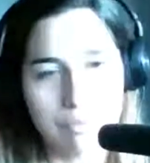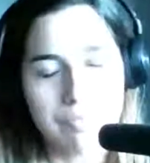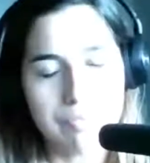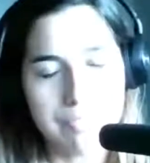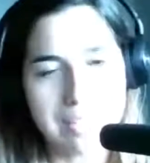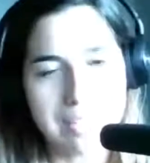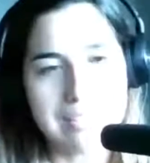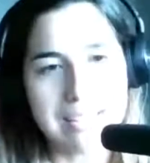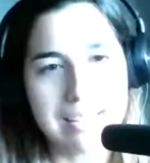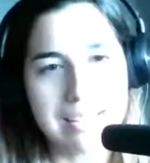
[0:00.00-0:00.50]

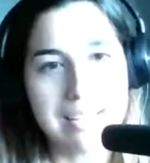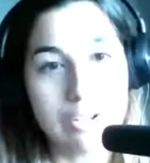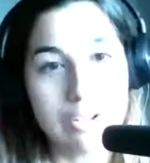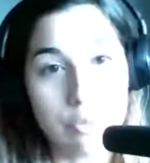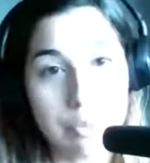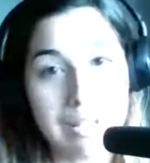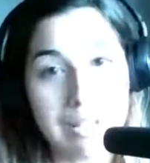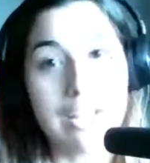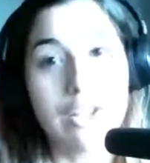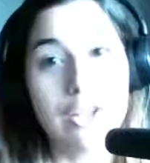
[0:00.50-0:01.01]
it's a little
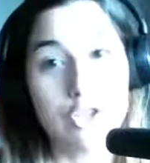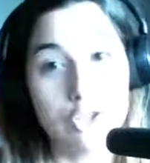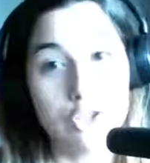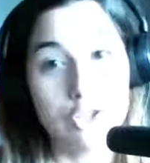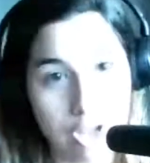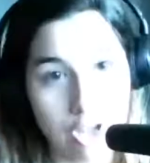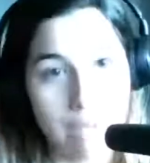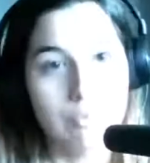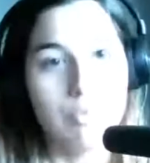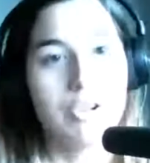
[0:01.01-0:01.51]
bit like good
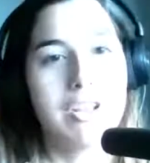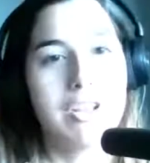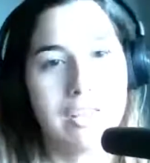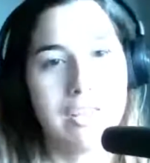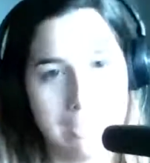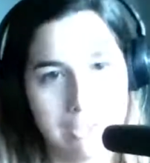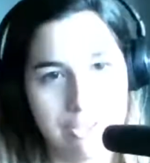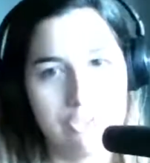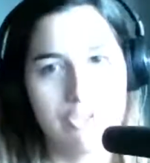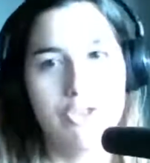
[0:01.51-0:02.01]
job looking at
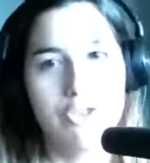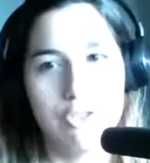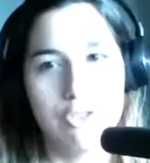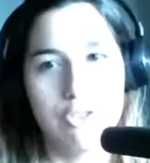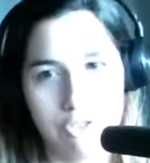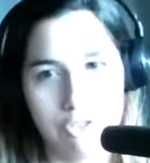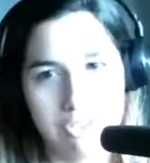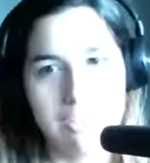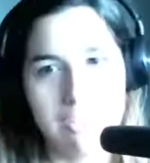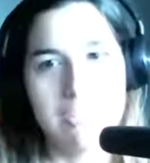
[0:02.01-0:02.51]
his
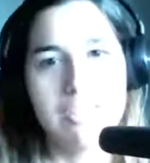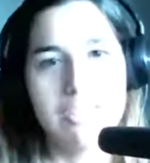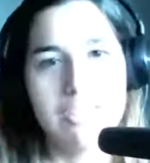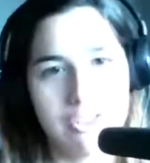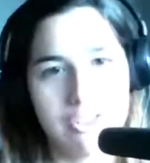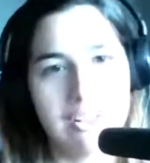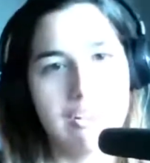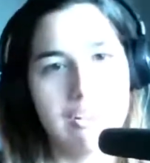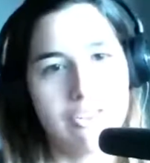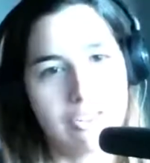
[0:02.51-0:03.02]
neuroses. Here's
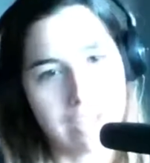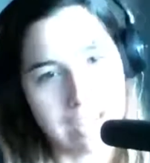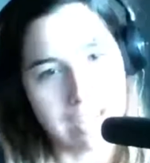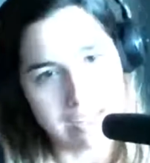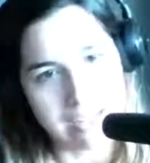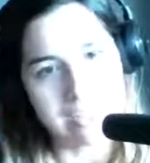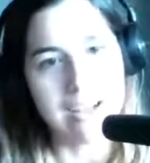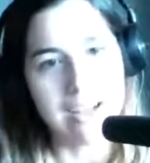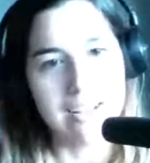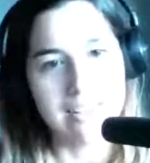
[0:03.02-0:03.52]
a little like
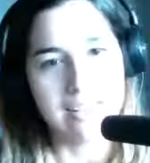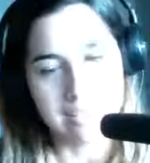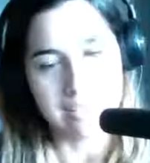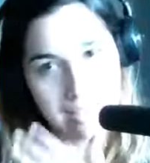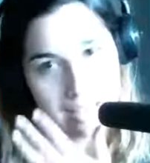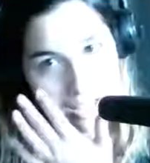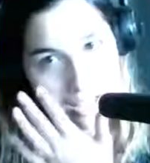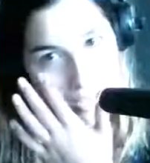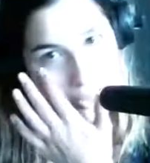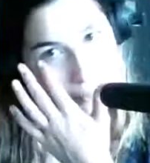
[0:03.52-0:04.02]
nod to
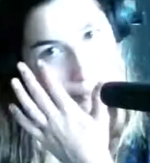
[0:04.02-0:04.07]
that.